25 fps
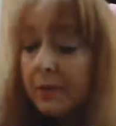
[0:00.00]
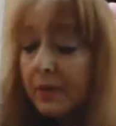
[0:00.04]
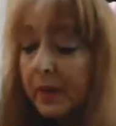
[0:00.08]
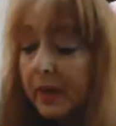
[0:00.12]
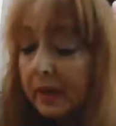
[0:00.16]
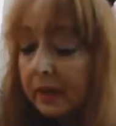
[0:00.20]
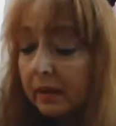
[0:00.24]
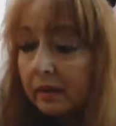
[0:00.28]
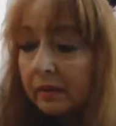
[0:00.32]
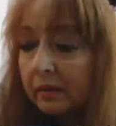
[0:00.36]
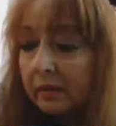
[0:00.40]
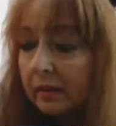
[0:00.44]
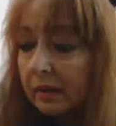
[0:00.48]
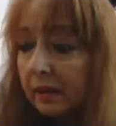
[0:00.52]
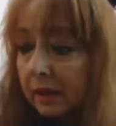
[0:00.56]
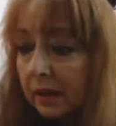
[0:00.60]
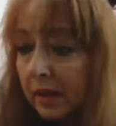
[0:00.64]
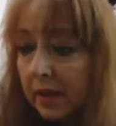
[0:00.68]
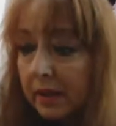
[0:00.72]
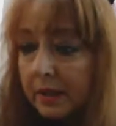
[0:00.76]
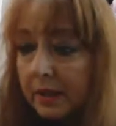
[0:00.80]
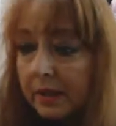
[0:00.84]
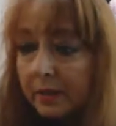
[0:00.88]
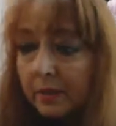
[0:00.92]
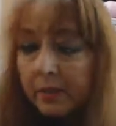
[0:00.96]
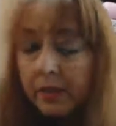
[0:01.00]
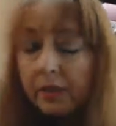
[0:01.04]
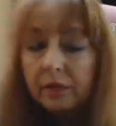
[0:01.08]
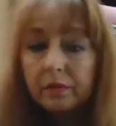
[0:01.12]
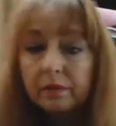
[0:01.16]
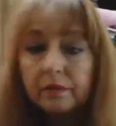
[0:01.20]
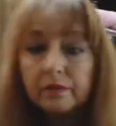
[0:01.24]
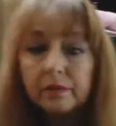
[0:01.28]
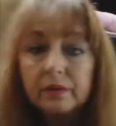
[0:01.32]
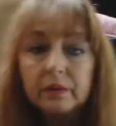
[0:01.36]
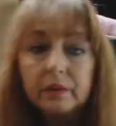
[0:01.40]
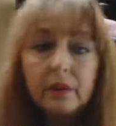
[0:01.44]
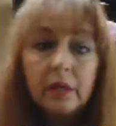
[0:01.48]
petal. God, it's
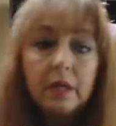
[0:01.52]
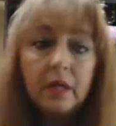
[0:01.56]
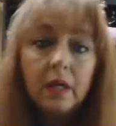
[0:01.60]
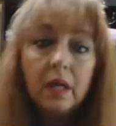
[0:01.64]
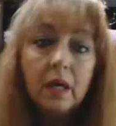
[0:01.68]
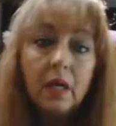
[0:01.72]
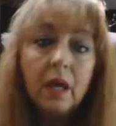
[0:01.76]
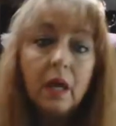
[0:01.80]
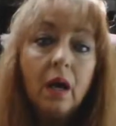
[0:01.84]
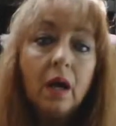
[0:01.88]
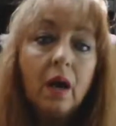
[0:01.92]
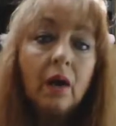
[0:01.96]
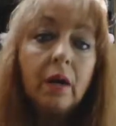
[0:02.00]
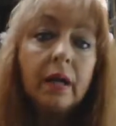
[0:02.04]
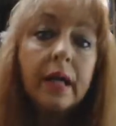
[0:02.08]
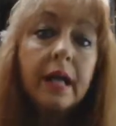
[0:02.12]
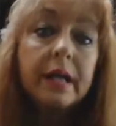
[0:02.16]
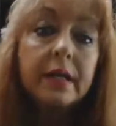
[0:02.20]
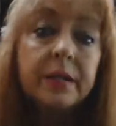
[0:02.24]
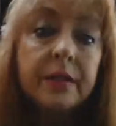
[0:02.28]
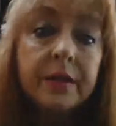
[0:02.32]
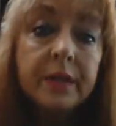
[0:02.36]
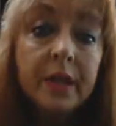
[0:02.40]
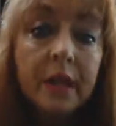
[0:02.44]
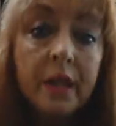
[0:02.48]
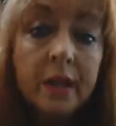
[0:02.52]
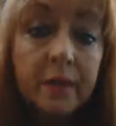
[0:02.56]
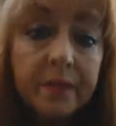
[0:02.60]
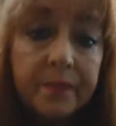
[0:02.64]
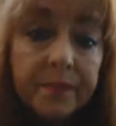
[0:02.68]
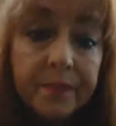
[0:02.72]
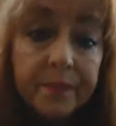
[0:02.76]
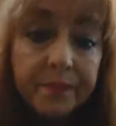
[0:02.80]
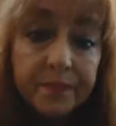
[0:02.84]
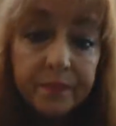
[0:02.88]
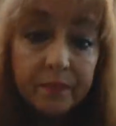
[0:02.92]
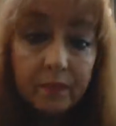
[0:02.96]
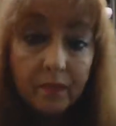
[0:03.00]
beautiful. Okay, so
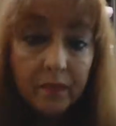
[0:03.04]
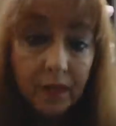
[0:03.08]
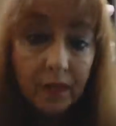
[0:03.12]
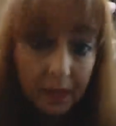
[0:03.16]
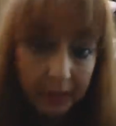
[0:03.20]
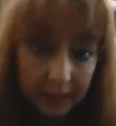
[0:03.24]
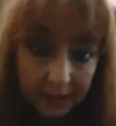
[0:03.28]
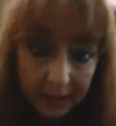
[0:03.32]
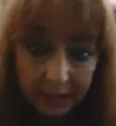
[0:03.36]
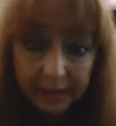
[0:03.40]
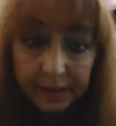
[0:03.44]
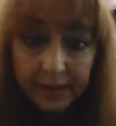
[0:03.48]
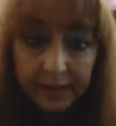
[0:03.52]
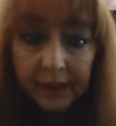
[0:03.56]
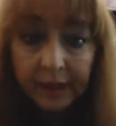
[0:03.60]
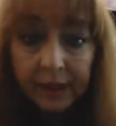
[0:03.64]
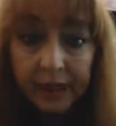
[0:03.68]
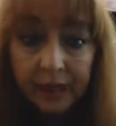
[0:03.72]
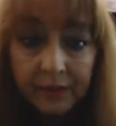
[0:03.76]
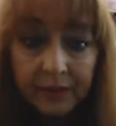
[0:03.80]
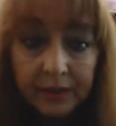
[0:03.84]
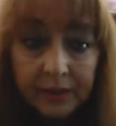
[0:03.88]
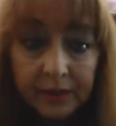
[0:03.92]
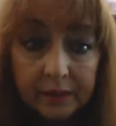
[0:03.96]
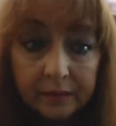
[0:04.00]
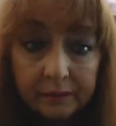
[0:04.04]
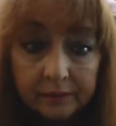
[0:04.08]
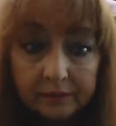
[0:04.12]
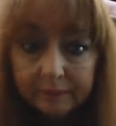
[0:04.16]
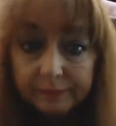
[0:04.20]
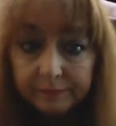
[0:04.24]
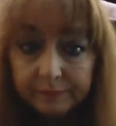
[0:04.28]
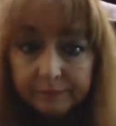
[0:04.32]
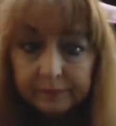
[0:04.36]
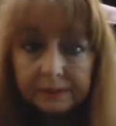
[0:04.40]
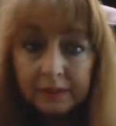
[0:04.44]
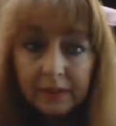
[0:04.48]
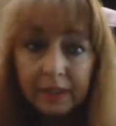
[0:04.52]
here you have it.
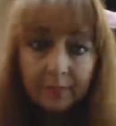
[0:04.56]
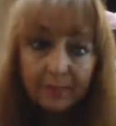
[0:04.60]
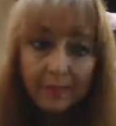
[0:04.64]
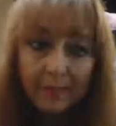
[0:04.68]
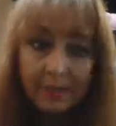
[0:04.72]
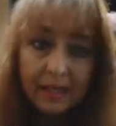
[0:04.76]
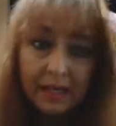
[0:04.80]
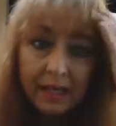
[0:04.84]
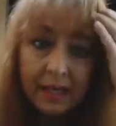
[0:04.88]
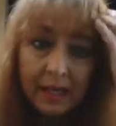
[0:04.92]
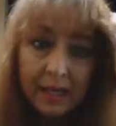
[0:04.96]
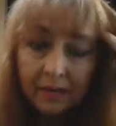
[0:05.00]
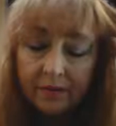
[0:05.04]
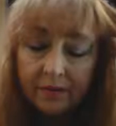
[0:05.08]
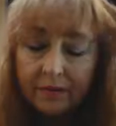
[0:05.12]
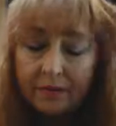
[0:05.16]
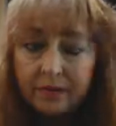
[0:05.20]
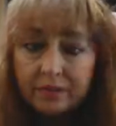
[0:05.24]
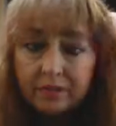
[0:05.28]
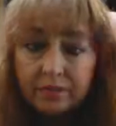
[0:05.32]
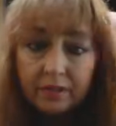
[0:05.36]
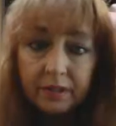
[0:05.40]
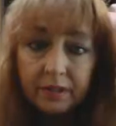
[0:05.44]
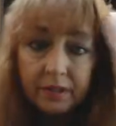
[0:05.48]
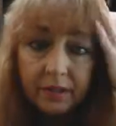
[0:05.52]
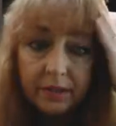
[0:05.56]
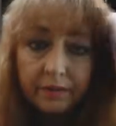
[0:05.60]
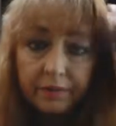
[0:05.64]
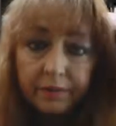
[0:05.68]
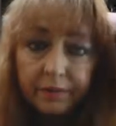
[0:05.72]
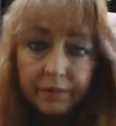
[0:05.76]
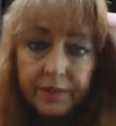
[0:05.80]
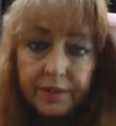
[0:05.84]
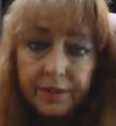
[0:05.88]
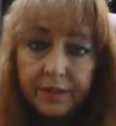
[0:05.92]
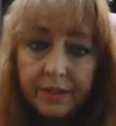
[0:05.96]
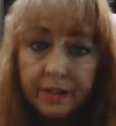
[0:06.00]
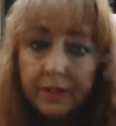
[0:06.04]
And my hair is really
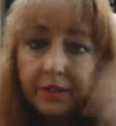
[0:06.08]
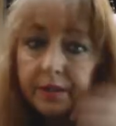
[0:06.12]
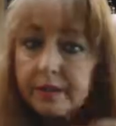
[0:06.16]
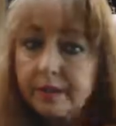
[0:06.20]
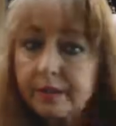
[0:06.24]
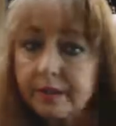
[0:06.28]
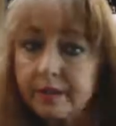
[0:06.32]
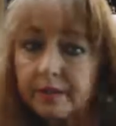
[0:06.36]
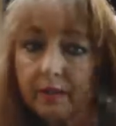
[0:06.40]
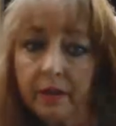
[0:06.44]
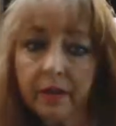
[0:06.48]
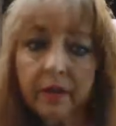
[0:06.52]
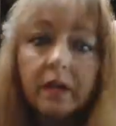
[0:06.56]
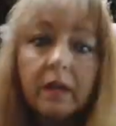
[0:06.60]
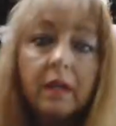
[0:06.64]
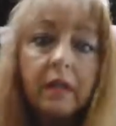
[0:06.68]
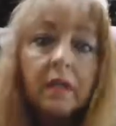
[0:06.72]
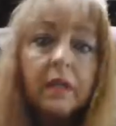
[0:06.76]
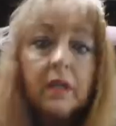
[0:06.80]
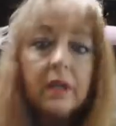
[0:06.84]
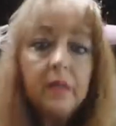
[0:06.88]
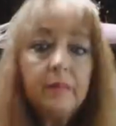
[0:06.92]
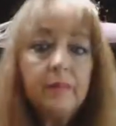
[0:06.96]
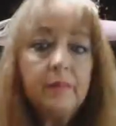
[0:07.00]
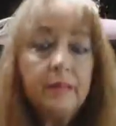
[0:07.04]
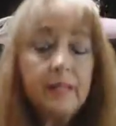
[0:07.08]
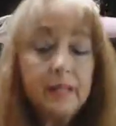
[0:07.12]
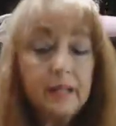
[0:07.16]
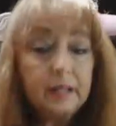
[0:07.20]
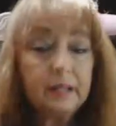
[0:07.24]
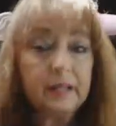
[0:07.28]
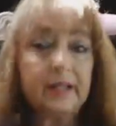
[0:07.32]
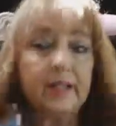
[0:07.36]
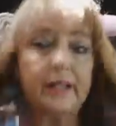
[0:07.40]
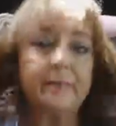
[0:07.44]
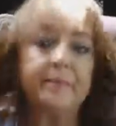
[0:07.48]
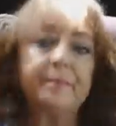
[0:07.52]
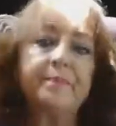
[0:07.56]
frizzy too.
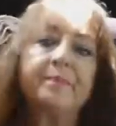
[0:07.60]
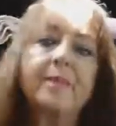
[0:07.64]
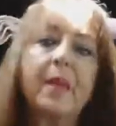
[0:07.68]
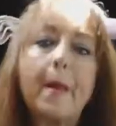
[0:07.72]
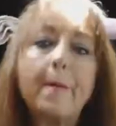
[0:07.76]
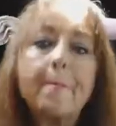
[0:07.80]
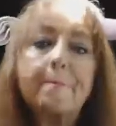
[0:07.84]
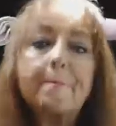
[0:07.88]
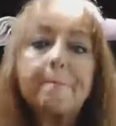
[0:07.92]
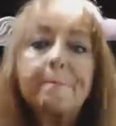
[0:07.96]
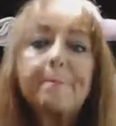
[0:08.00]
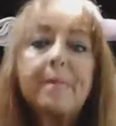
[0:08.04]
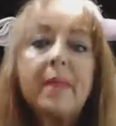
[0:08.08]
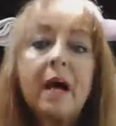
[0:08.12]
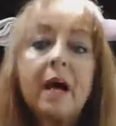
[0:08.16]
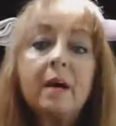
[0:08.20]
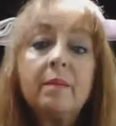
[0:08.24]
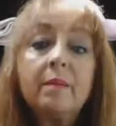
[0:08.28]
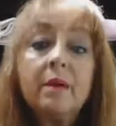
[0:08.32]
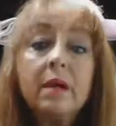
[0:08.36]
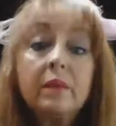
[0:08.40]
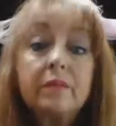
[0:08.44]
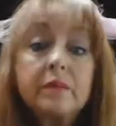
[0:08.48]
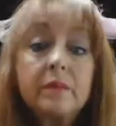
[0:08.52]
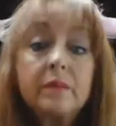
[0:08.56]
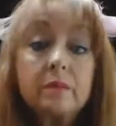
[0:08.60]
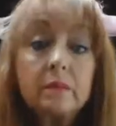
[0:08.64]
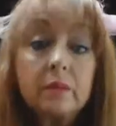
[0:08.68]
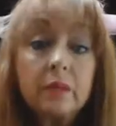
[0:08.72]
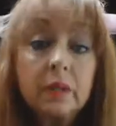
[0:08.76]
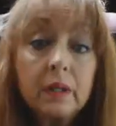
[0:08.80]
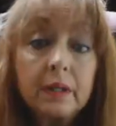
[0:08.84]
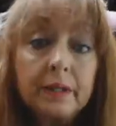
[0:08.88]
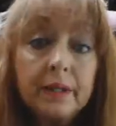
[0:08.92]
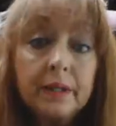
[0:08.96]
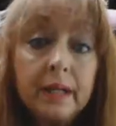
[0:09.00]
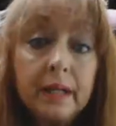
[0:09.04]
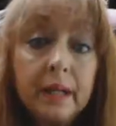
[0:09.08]
Anyway, I'm off to
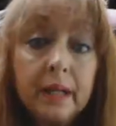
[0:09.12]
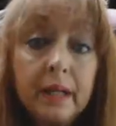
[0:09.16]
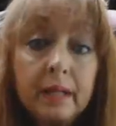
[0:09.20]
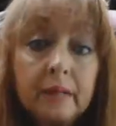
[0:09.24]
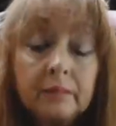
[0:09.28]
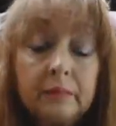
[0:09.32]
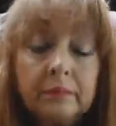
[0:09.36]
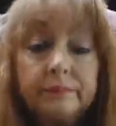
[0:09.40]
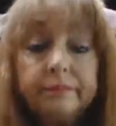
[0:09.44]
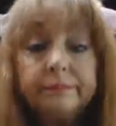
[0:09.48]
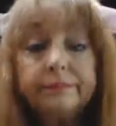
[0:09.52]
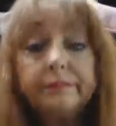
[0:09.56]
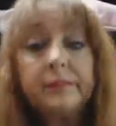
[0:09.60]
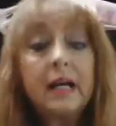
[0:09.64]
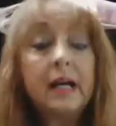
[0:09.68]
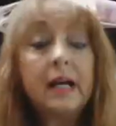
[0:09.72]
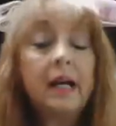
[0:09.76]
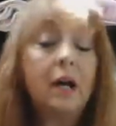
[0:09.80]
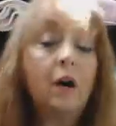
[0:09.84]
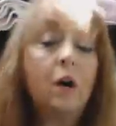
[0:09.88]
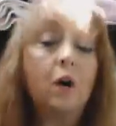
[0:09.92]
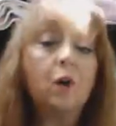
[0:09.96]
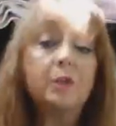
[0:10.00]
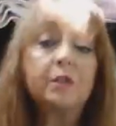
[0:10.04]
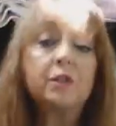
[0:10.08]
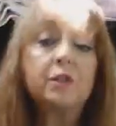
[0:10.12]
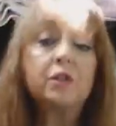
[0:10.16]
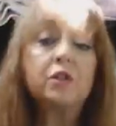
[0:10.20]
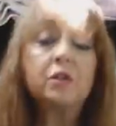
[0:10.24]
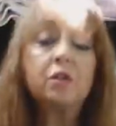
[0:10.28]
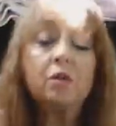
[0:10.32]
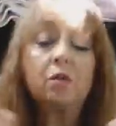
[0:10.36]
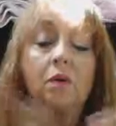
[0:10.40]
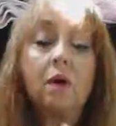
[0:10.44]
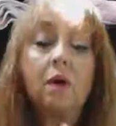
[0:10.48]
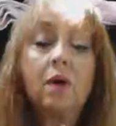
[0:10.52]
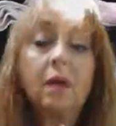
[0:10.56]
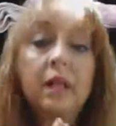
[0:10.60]
work now. I hope that
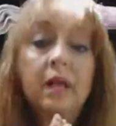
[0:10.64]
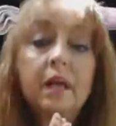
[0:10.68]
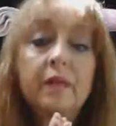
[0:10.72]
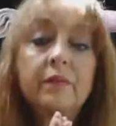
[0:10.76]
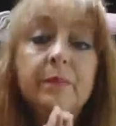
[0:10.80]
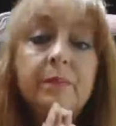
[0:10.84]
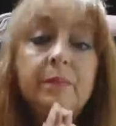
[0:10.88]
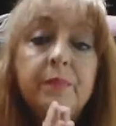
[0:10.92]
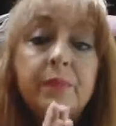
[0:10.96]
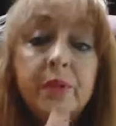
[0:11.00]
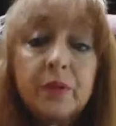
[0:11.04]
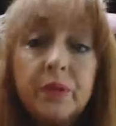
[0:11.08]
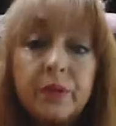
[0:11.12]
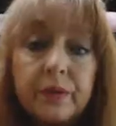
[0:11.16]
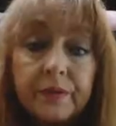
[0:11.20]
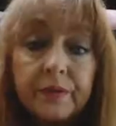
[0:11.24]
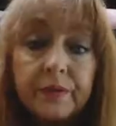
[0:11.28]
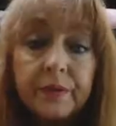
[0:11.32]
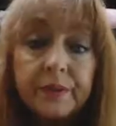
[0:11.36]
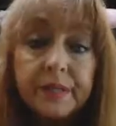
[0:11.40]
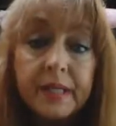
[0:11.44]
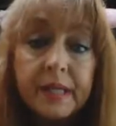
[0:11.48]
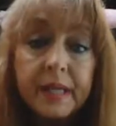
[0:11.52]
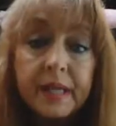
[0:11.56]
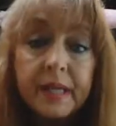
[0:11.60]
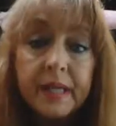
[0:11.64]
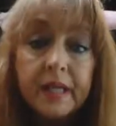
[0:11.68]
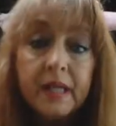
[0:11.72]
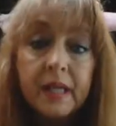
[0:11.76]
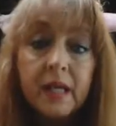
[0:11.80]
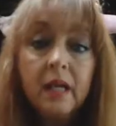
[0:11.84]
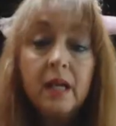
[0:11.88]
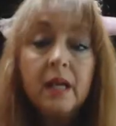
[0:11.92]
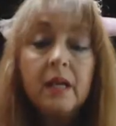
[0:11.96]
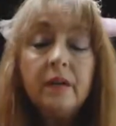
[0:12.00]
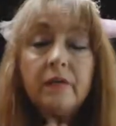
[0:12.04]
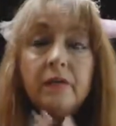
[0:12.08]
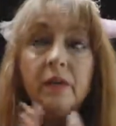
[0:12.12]
you all have a beautiful day.
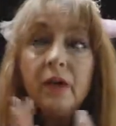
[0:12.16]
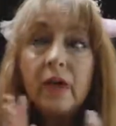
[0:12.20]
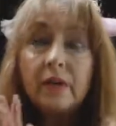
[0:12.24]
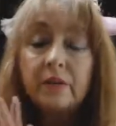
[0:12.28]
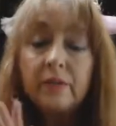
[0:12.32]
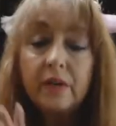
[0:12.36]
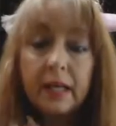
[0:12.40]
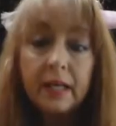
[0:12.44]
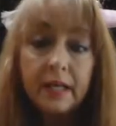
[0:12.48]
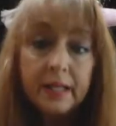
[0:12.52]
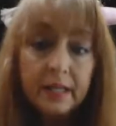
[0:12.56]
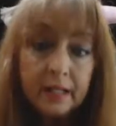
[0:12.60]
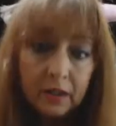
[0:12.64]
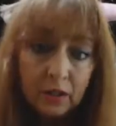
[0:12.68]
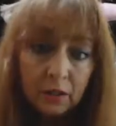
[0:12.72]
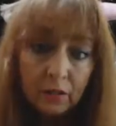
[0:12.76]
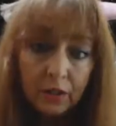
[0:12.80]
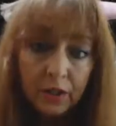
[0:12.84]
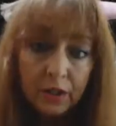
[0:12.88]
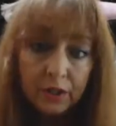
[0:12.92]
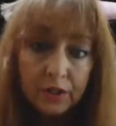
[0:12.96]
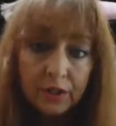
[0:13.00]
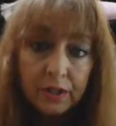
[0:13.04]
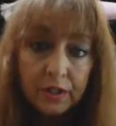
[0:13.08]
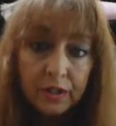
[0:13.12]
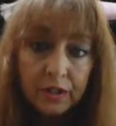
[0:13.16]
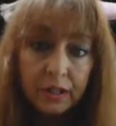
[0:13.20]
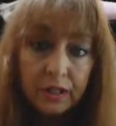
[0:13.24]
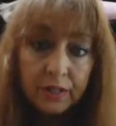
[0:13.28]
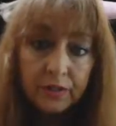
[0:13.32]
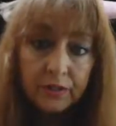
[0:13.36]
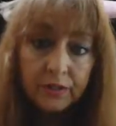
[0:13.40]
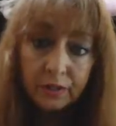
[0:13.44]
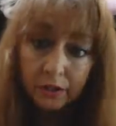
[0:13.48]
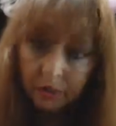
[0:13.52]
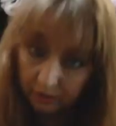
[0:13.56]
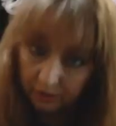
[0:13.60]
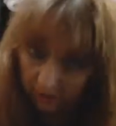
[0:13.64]
If you have any
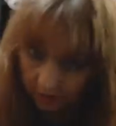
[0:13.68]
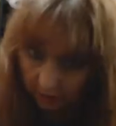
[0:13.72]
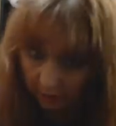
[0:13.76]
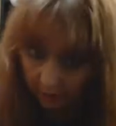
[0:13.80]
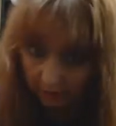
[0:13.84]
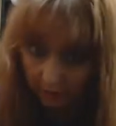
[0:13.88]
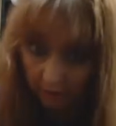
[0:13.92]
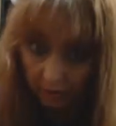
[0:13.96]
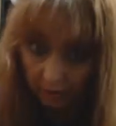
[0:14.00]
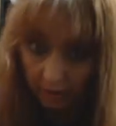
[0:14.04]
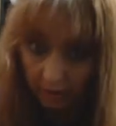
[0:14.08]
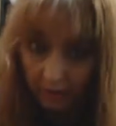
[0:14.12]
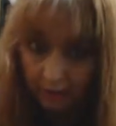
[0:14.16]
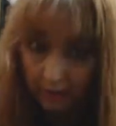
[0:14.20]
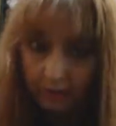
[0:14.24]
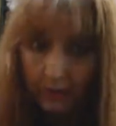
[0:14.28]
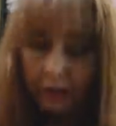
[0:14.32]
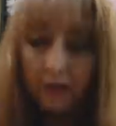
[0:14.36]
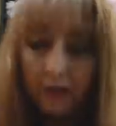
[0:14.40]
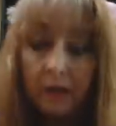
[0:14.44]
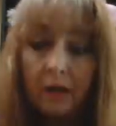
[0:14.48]
questions, just click on